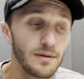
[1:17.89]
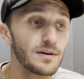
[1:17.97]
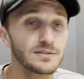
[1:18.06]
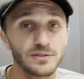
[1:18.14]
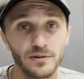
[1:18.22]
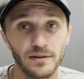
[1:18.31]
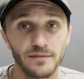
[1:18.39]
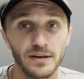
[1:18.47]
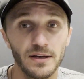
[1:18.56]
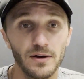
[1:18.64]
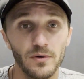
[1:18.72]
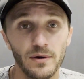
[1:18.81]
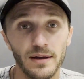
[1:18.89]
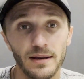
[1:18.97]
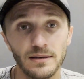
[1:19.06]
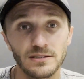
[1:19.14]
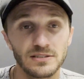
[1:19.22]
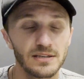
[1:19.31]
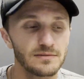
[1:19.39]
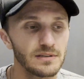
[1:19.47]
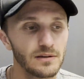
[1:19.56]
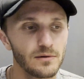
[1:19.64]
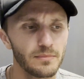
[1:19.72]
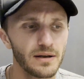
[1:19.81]
It's a great video and just gives a
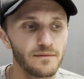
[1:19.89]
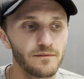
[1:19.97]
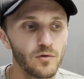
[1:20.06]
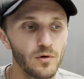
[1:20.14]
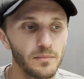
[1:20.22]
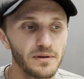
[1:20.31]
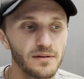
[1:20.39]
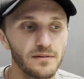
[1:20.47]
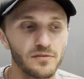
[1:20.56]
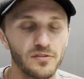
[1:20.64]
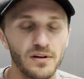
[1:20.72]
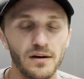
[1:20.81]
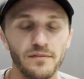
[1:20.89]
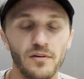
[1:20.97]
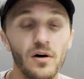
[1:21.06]
little bit of informative stuff